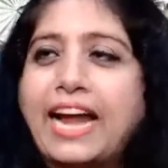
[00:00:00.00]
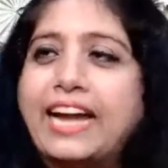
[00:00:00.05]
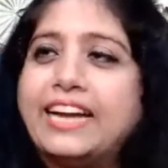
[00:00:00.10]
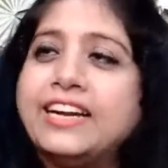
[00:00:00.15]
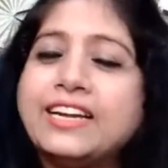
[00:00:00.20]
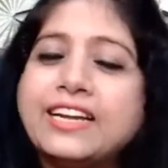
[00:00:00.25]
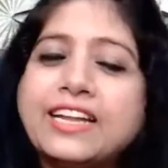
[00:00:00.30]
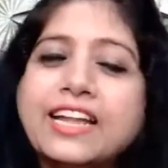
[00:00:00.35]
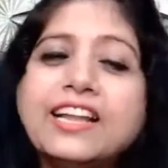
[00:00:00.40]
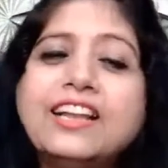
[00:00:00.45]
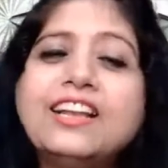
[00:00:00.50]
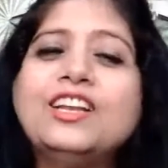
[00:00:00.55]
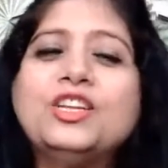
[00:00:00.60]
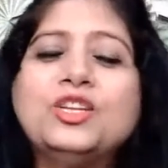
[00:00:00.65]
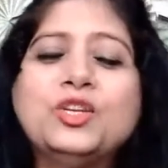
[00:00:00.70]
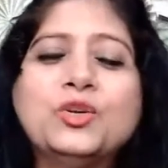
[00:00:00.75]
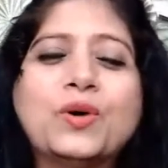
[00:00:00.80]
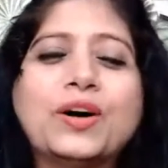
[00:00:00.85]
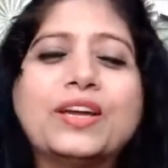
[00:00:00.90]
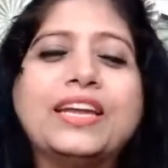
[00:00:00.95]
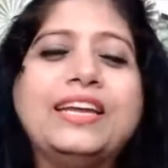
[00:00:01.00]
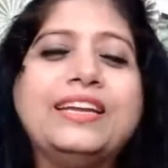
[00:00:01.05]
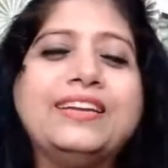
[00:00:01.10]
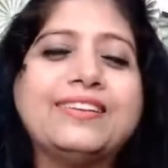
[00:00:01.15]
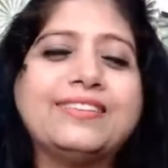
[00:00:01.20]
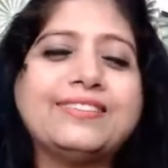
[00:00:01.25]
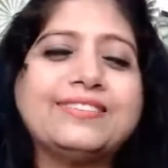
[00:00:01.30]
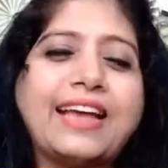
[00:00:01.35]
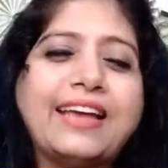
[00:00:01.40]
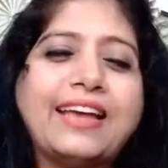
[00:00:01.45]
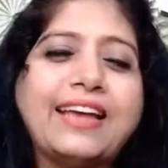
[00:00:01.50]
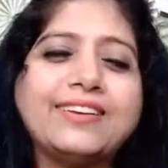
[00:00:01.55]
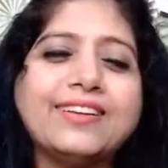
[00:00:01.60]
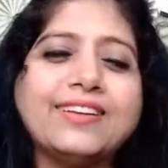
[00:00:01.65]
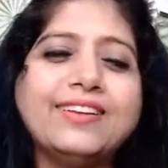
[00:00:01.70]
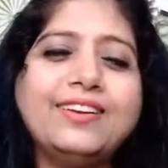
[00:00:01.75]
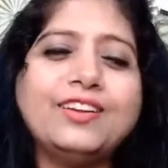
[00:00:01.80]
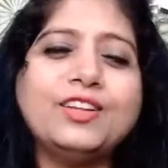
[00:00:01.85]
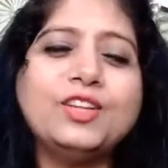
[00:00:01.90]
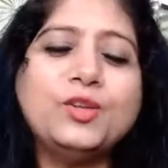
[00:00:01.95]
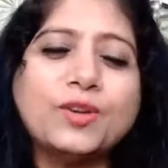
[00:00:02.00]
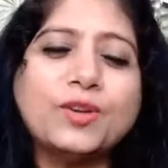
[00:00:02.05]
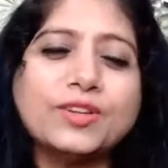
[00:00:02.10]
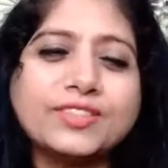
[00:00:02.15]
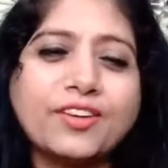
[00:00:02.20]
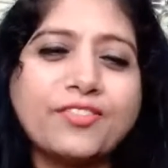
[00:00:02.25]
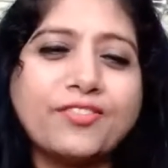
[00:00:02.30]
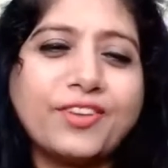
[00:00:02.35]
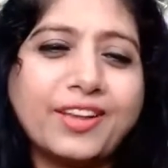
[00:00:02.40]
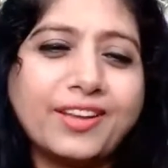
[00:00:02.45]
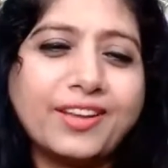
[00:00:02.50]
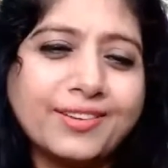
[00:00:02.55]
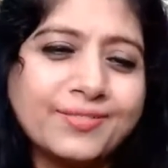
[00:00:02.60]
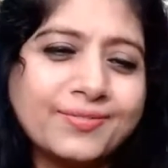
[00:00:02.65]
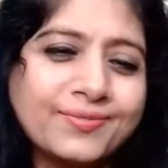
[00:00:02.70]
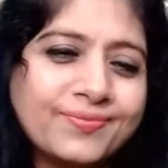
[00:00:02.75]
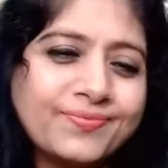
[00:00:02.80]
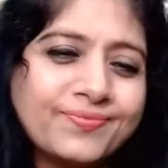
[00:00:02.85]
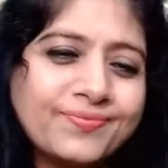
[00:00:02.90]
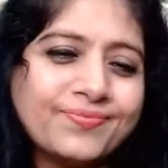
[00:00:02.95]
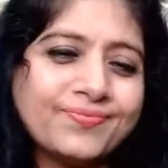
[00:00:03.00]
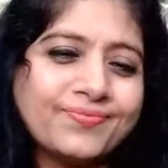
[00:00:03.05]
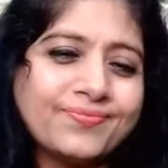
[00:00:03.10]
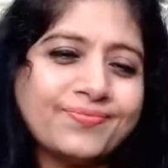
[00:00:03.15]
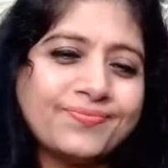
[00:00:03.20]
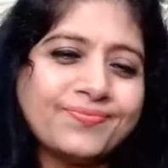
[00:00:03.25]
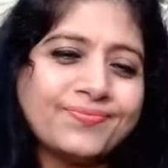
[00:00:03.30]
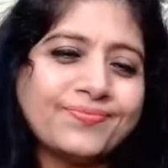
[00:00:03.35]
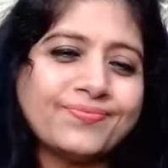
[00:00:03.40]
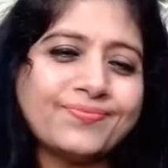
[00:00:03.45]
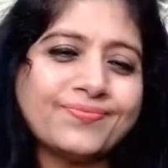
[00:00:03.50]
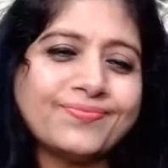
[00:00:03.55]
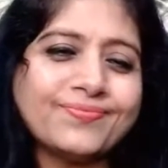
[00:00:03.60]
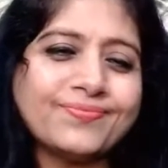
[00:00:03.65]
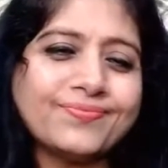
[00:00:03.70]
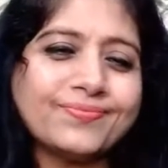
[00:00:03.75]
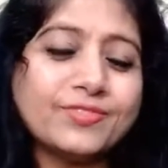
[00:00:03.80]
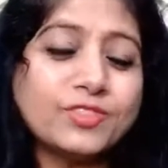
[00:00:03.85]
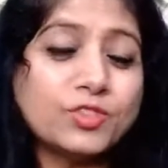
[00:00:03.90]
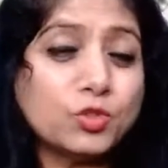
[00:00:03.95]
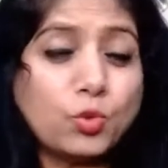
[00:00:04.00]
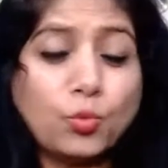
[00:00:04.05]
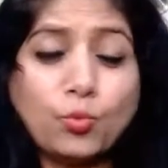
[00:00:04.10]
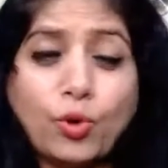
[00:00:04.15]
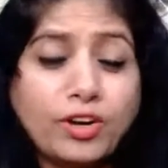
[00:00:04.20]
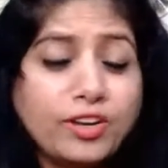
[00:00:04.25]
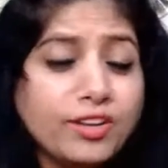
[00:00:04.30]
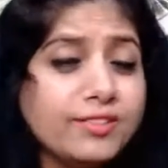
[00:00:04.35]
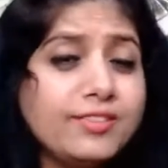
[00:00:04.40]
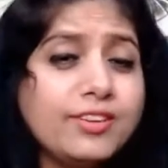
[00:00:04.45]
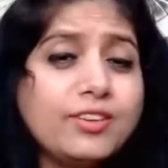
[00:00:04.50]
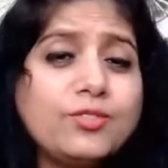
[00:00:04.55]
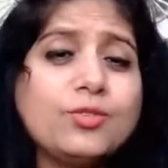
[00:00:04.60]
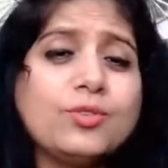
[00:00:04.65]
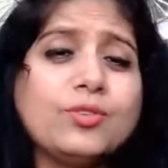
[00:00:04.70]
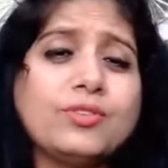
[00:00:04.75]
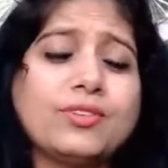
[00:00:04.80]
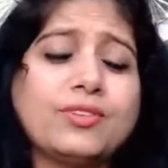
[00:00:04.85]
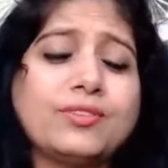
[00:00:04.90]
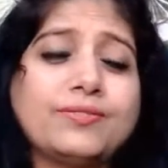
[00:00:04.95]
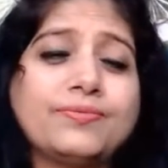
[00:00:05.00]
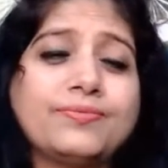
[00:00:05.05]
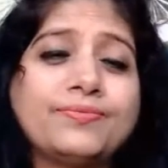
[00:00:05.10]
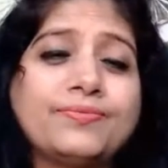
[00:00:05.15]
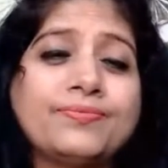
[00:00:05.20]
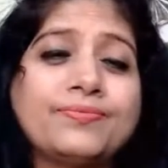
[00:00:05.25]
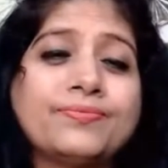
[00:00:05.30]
Until you are in a cycle, you are suffering. So what is the truth?